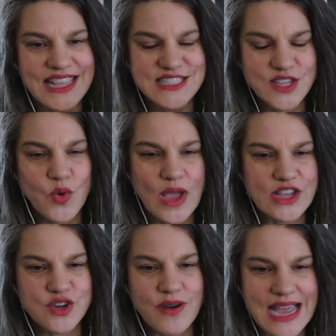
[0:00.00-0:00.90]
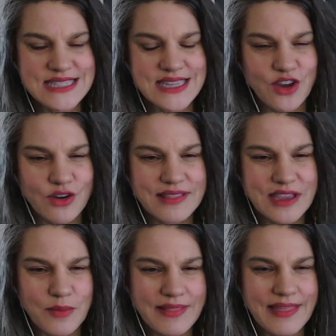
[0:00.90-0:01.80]
And so as you were asking
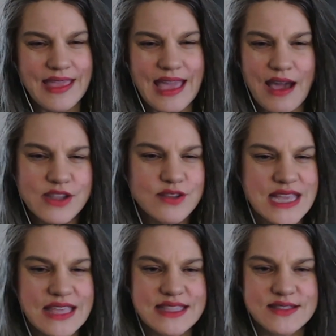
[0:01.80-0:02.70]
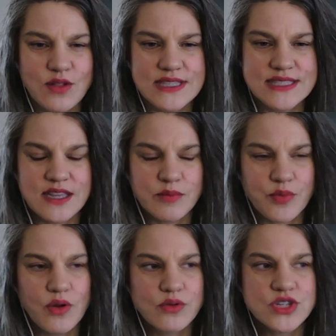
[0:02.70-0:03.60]
earlier about like how do you take this holistic
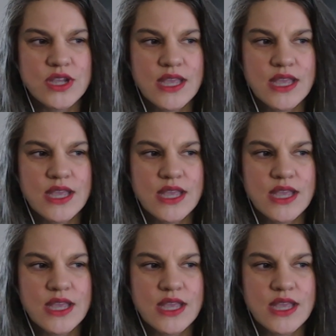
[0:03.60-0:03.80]
approach,